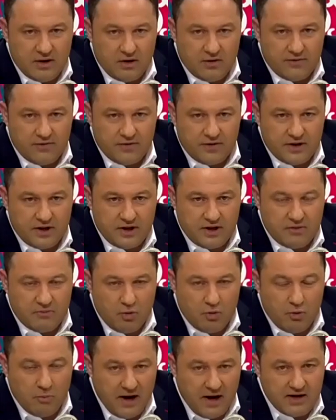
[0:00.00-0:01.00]
of the
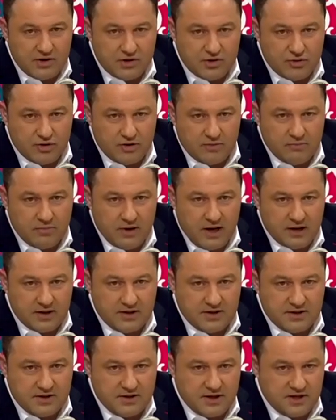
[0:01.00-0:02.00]
more mainstream
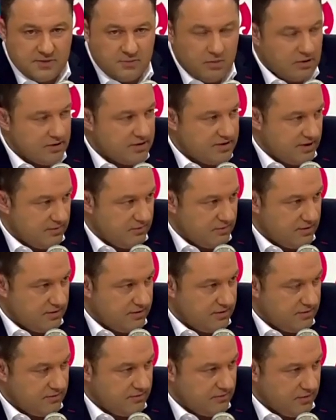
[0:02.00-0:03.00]
parties discussed policy
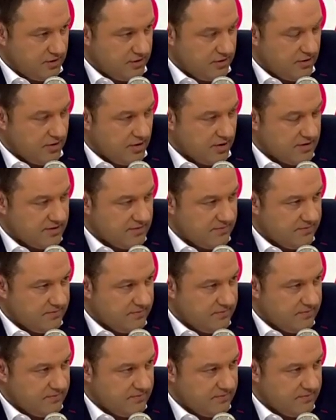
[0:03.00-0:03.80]
with you guys?